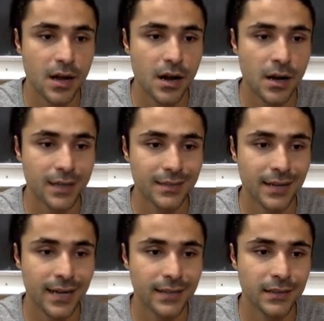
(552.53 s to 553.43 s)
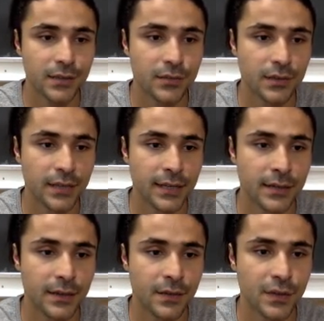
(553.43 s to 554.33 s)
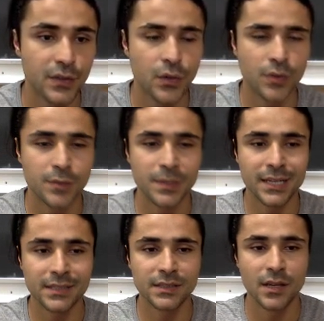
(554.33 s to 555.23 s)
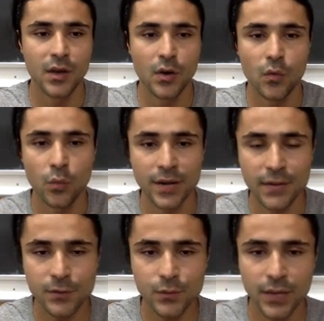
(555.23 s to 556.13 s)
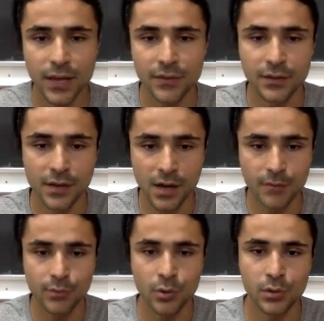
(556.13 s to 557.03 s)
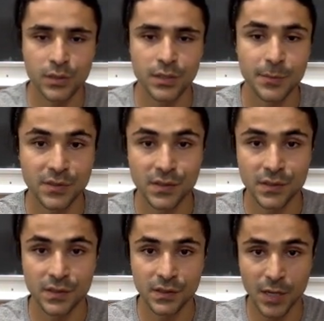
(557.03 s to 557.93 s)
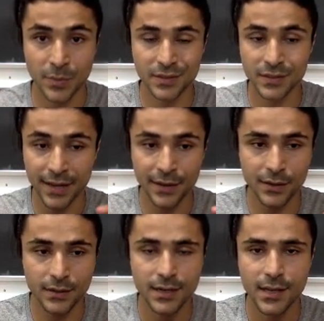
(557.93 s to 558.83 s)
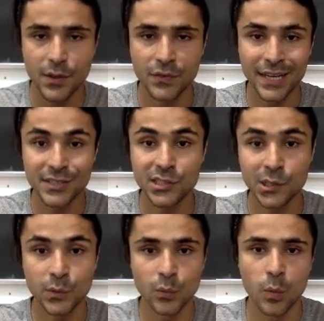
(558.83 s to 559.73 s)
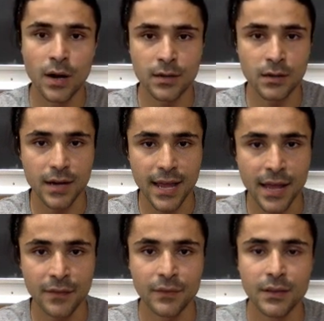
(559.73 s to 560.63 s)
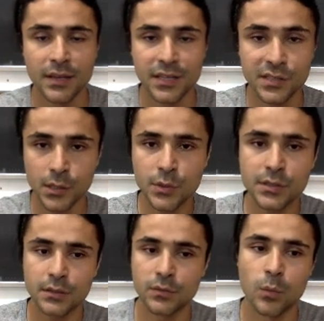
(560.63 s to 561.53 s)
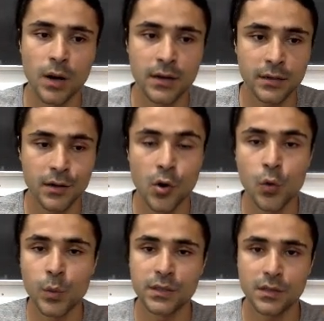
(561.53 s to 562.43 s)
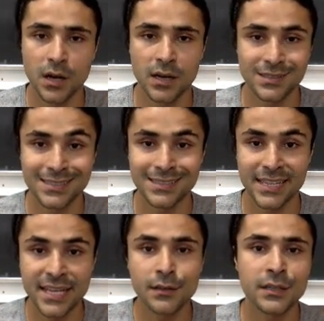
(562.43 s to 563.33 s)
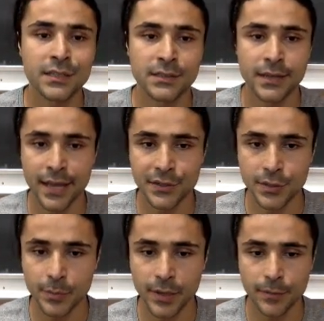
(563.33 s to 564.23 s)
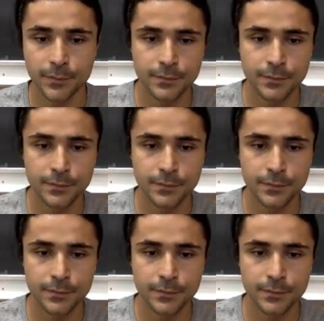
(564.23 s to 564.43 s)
are tightly related in this course because whenever we have the nonpolar substances coming together, they exclude water, and exclusion of water always causes an increase in entropy.